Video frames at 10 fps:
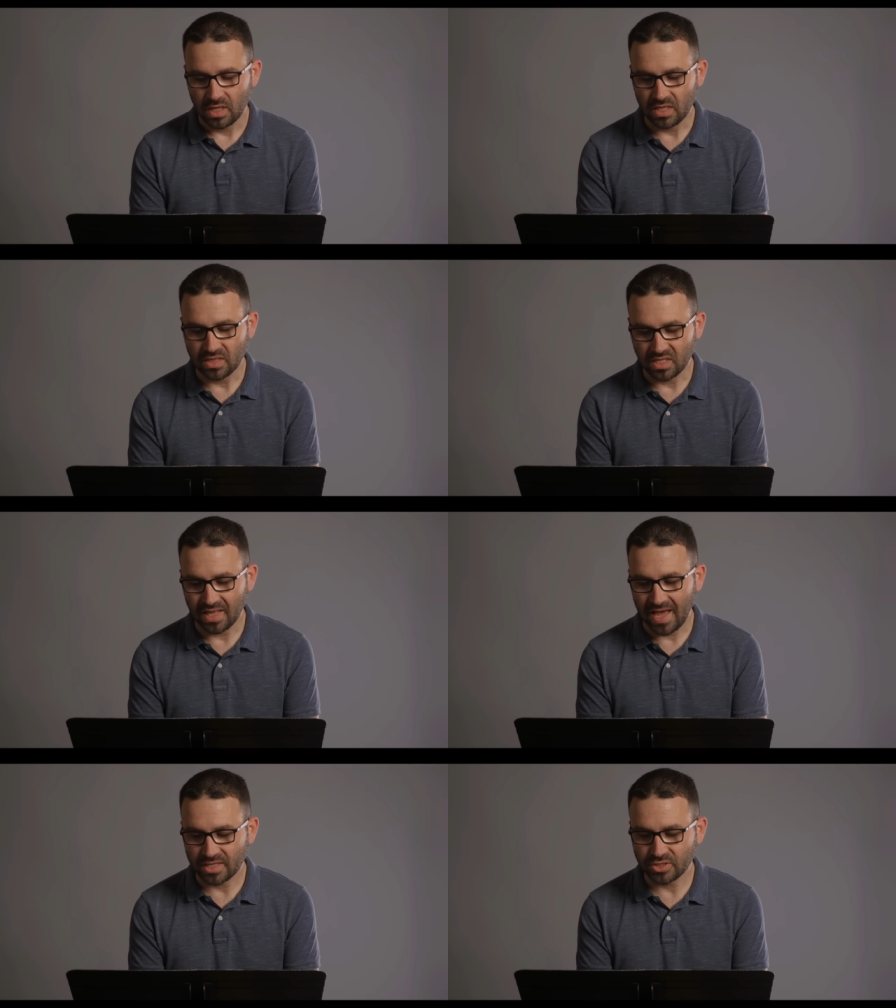in the
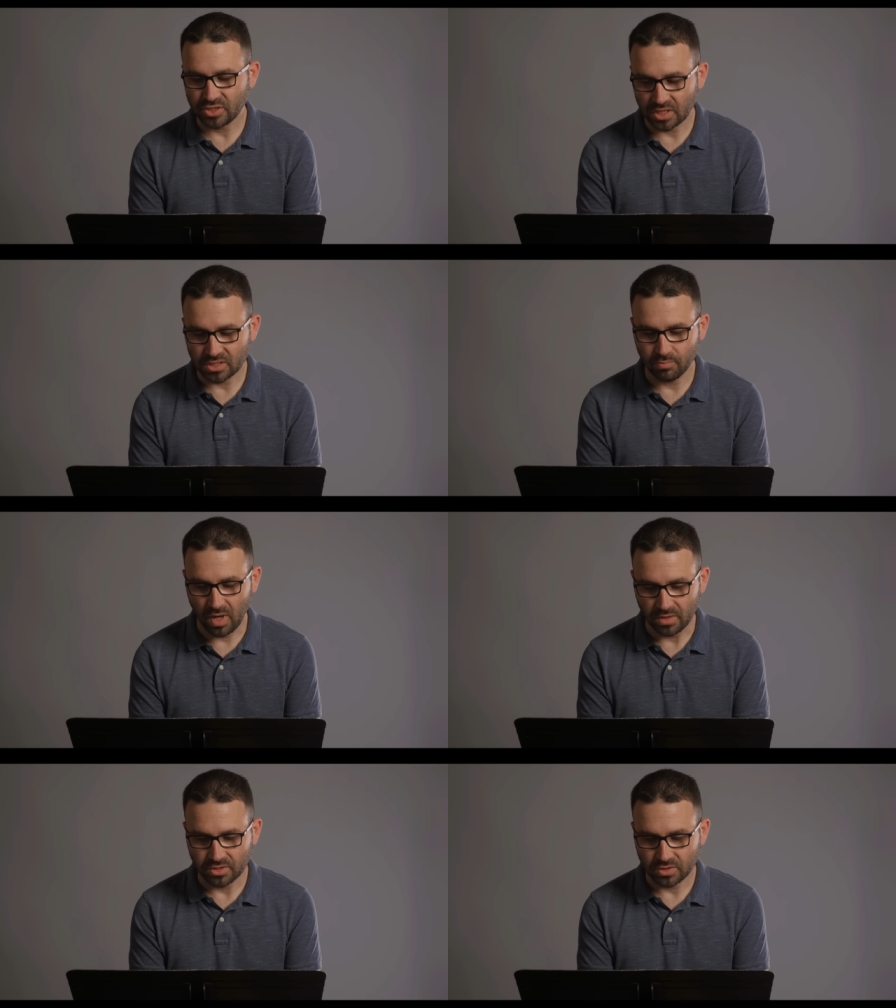last six
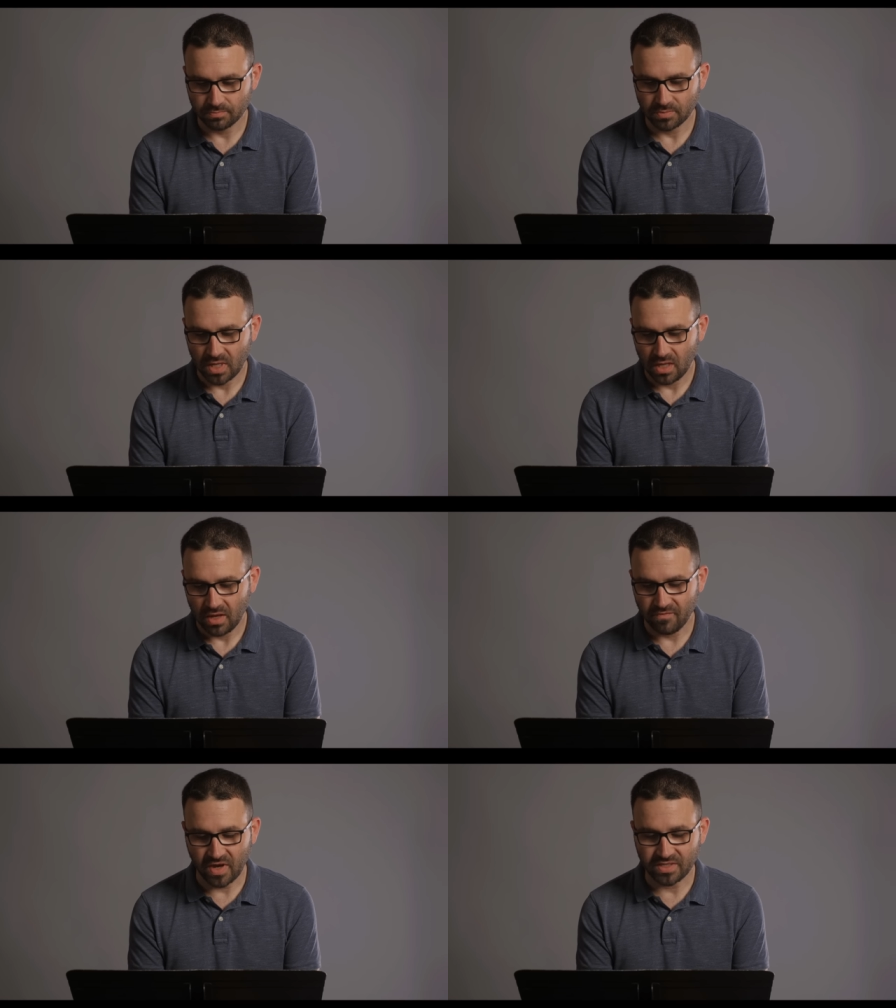months
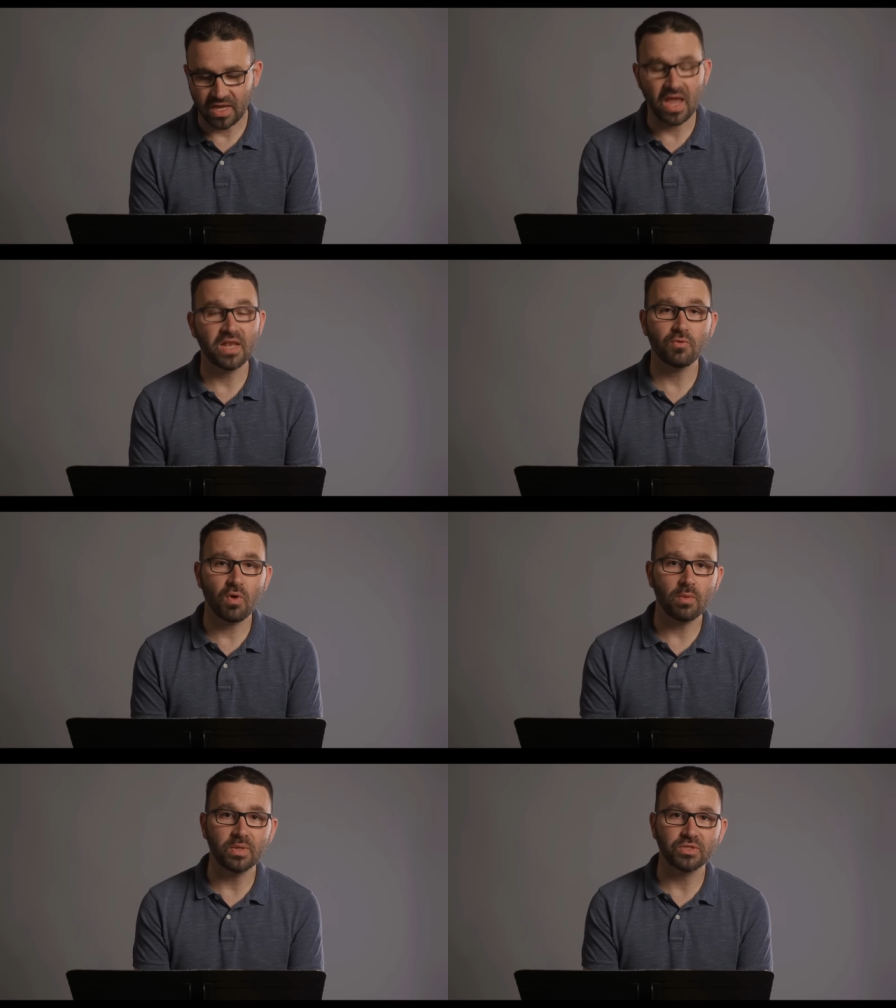affecting
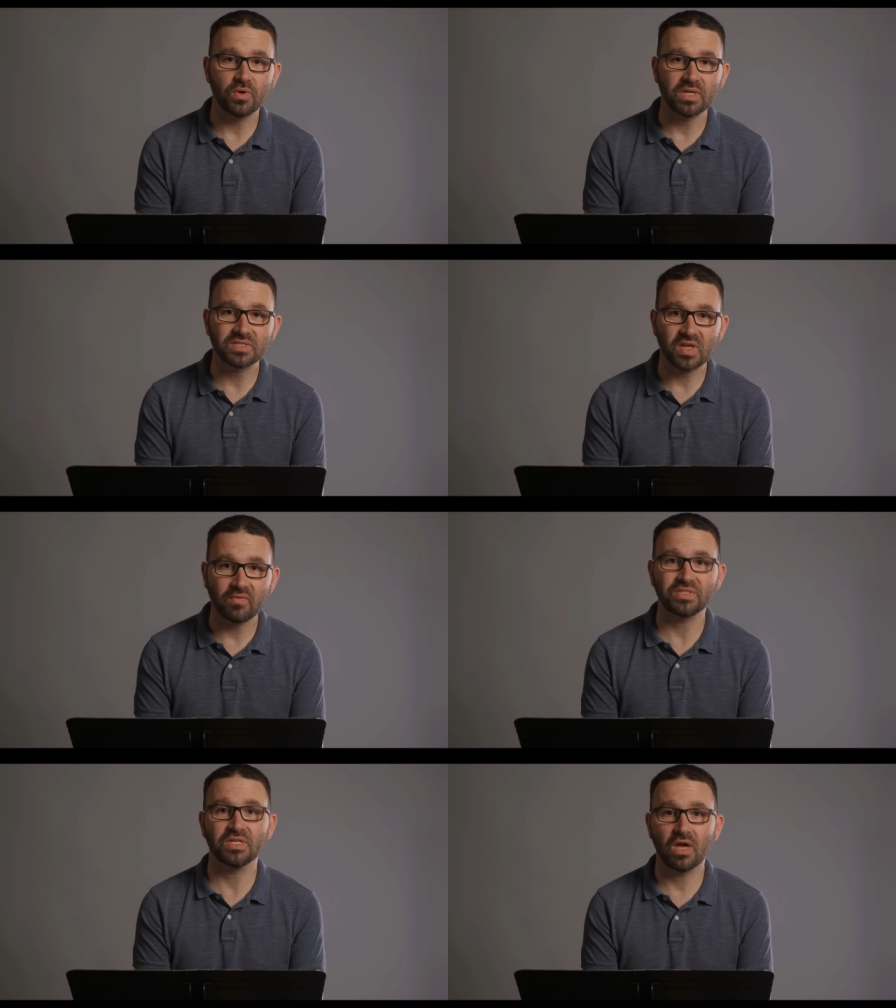anywhere between
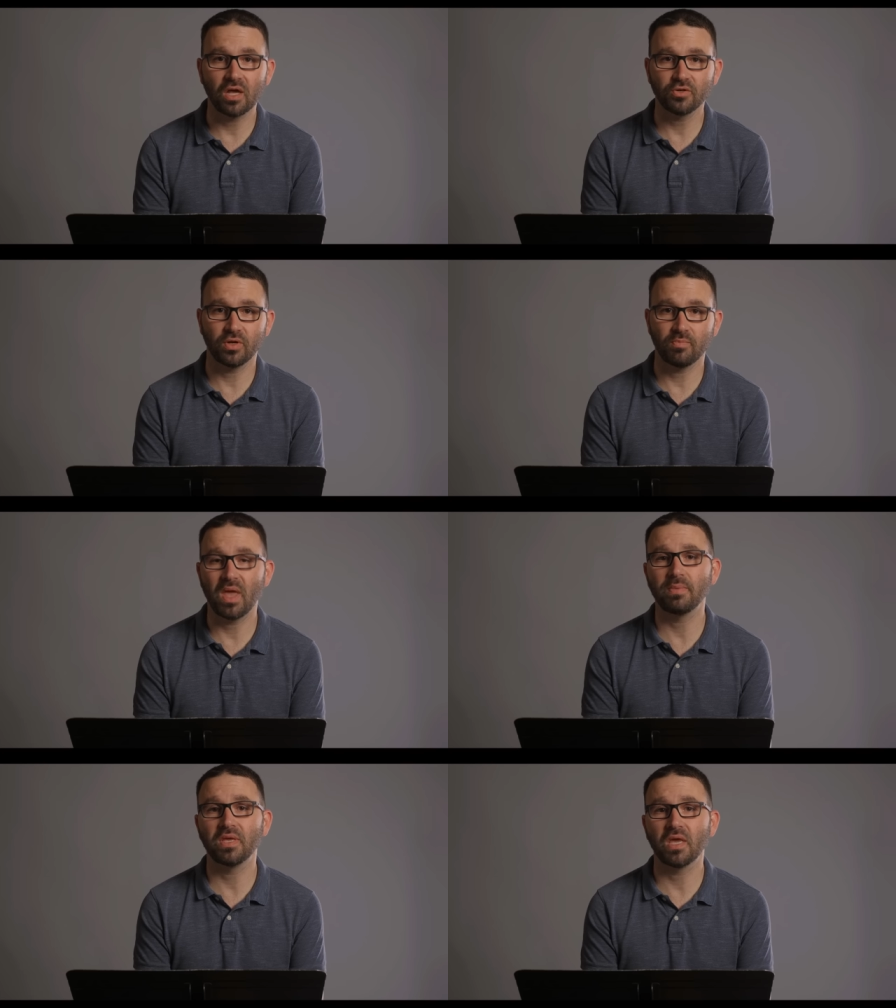1,700 and
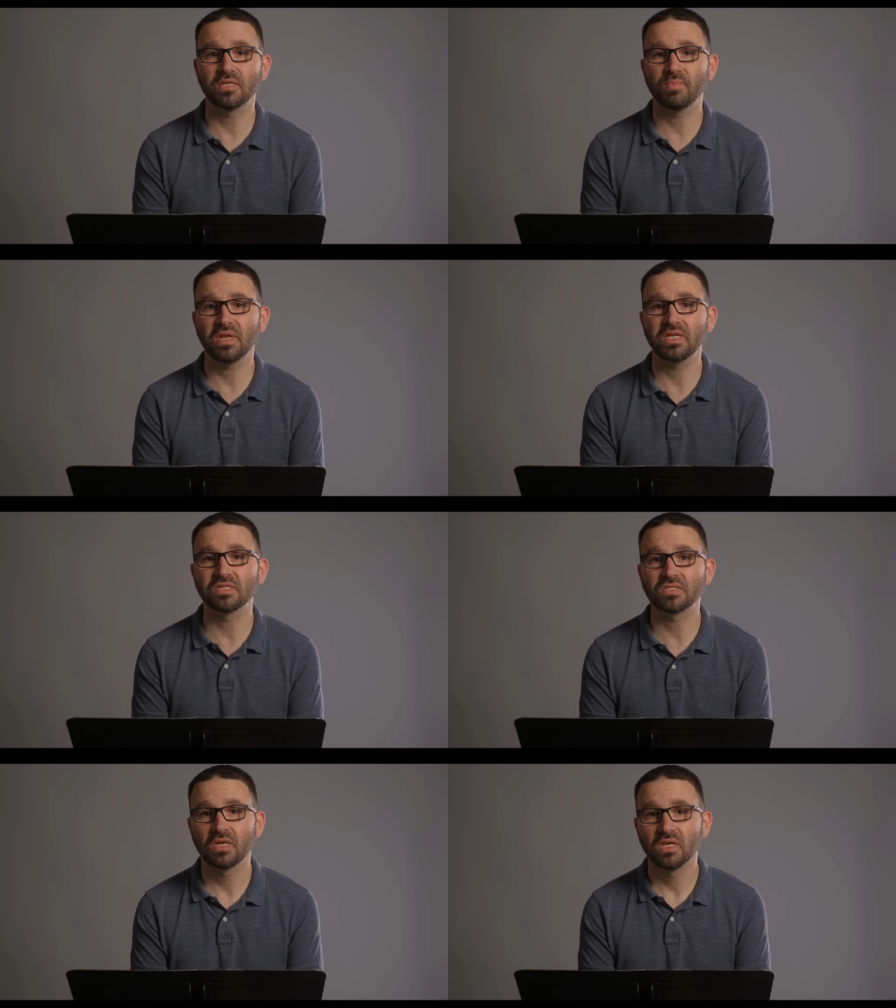maybe as many
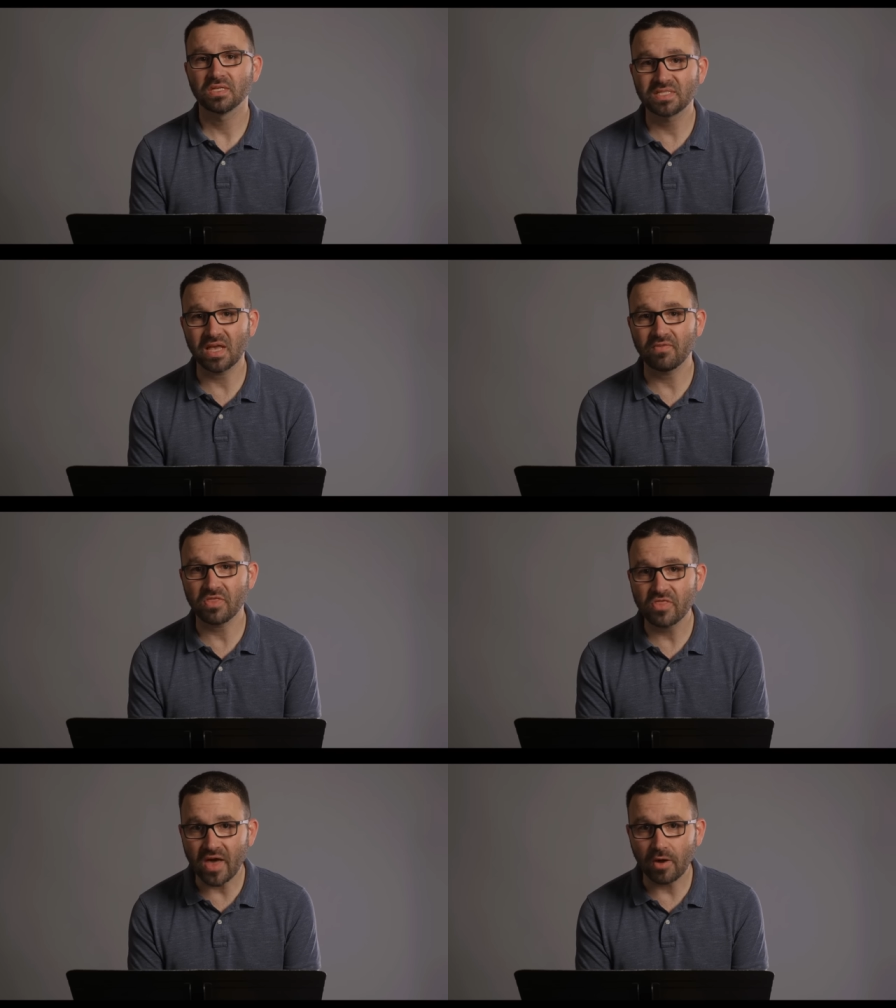as
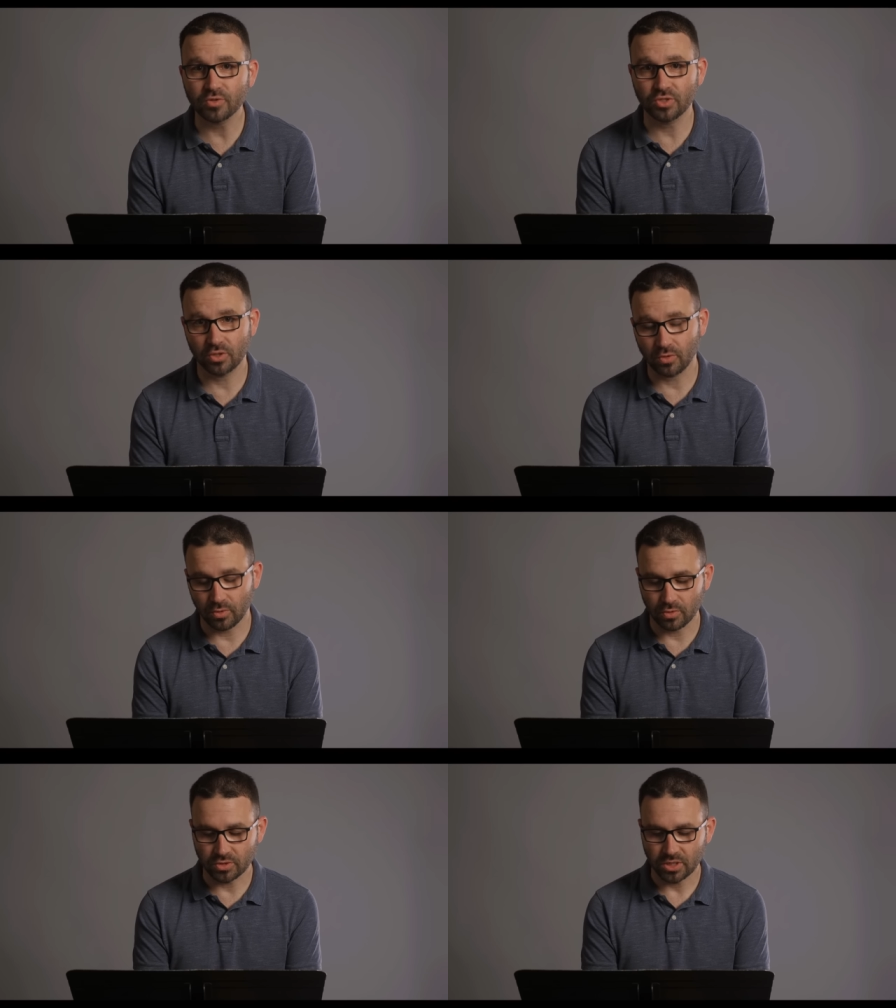7,000
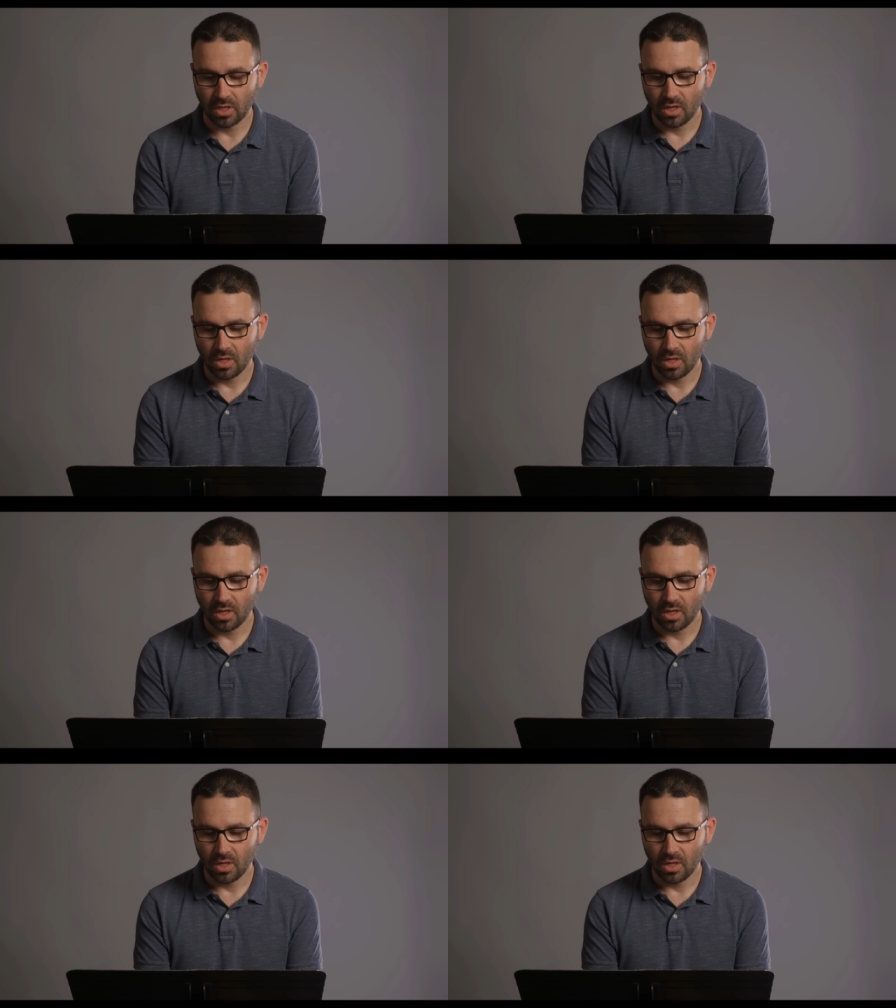girls